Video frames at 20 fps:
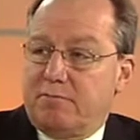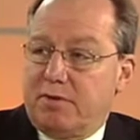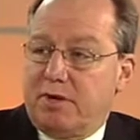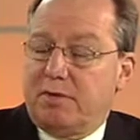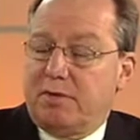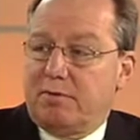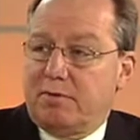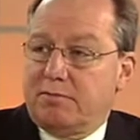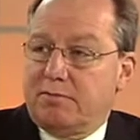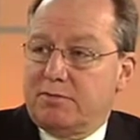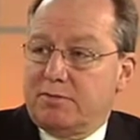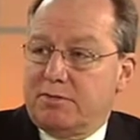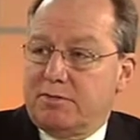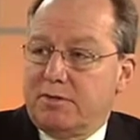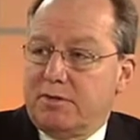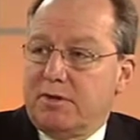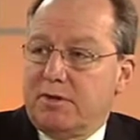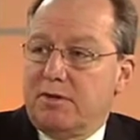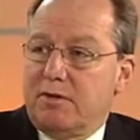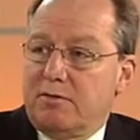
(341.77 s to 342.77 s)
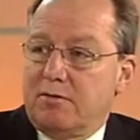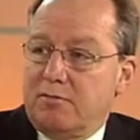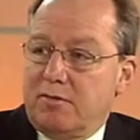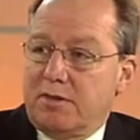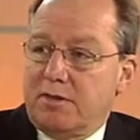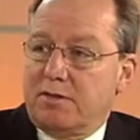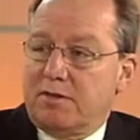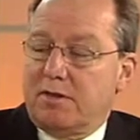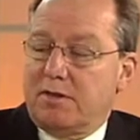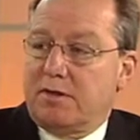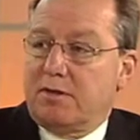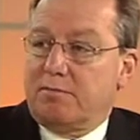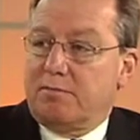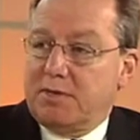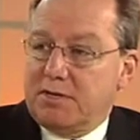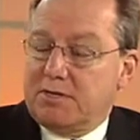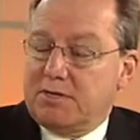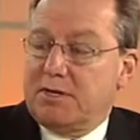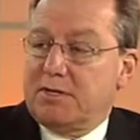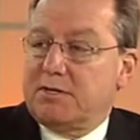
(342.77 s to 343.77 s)
problems with
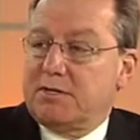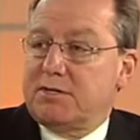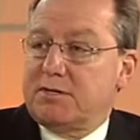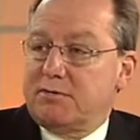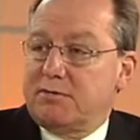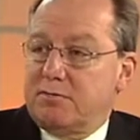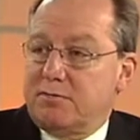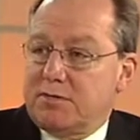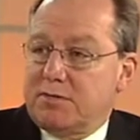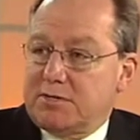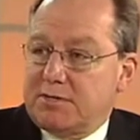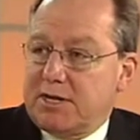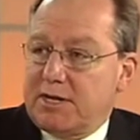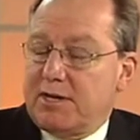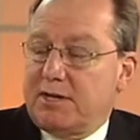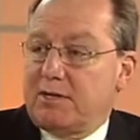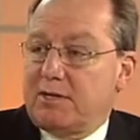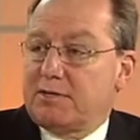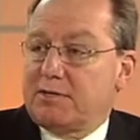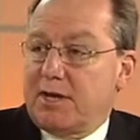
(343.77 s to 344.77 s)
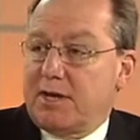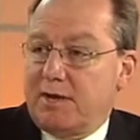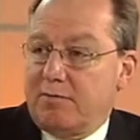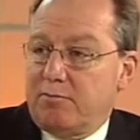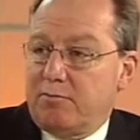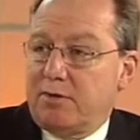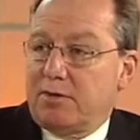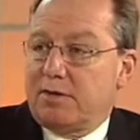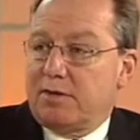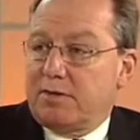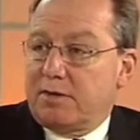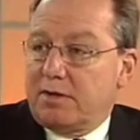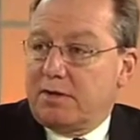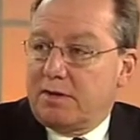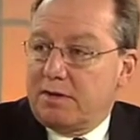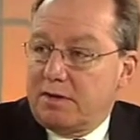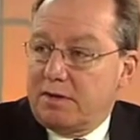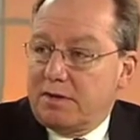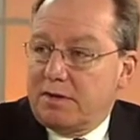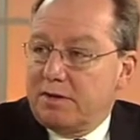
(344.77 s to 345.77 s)
business, with sales, and with
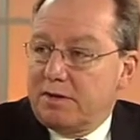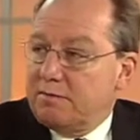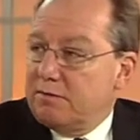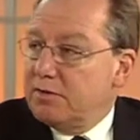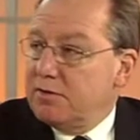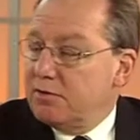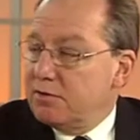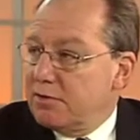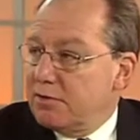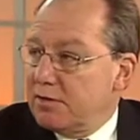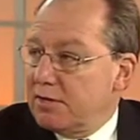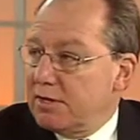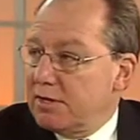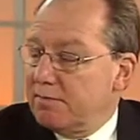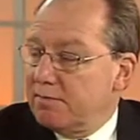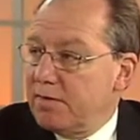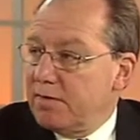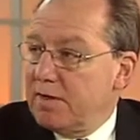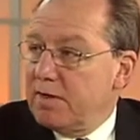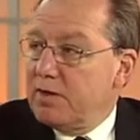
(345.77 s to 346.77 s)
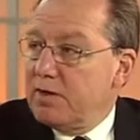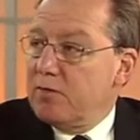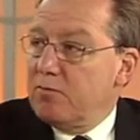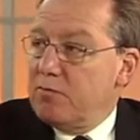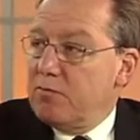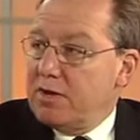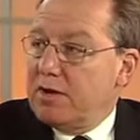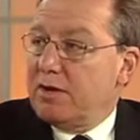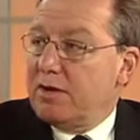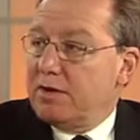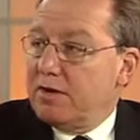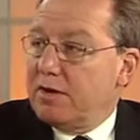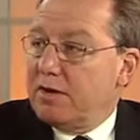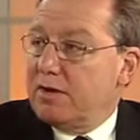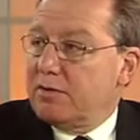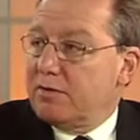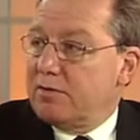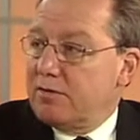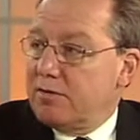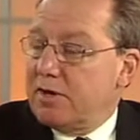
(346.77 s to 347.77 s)
inventory, we are
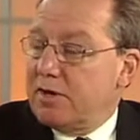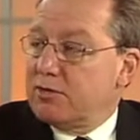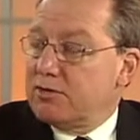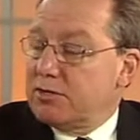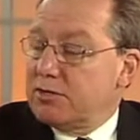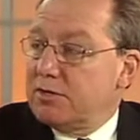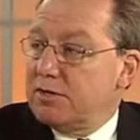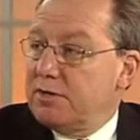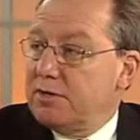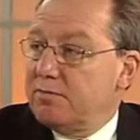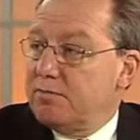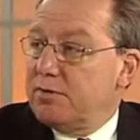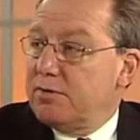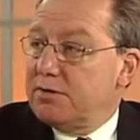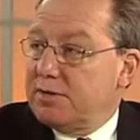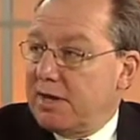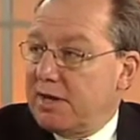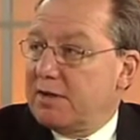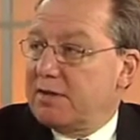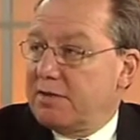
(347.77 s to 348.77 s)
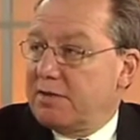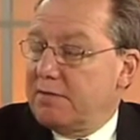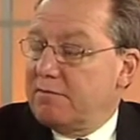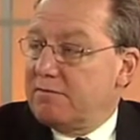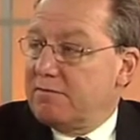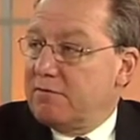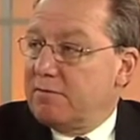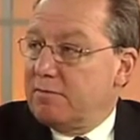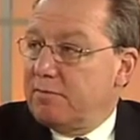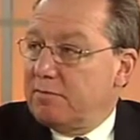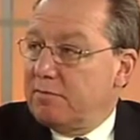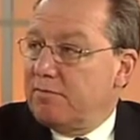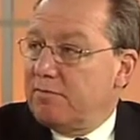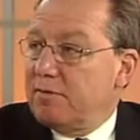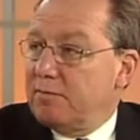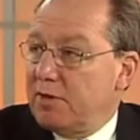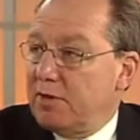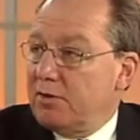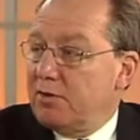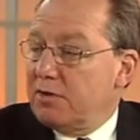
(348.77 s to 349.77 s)
there to actually protect them
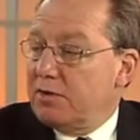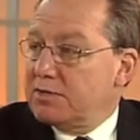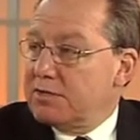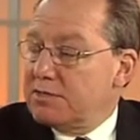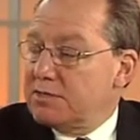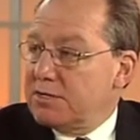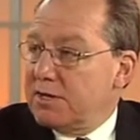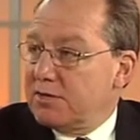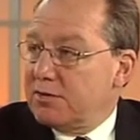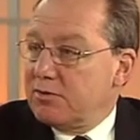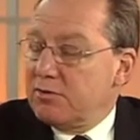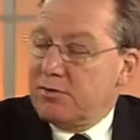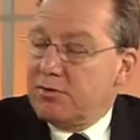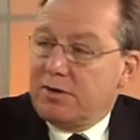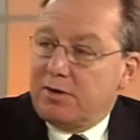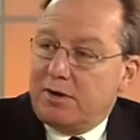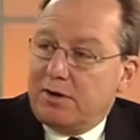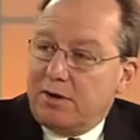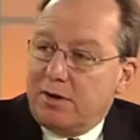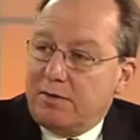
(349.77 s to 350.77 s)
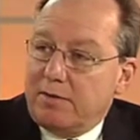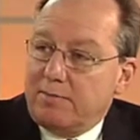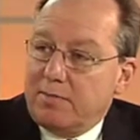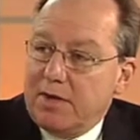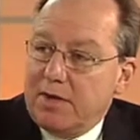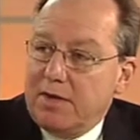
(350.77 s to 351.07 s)
from the losses that could occur.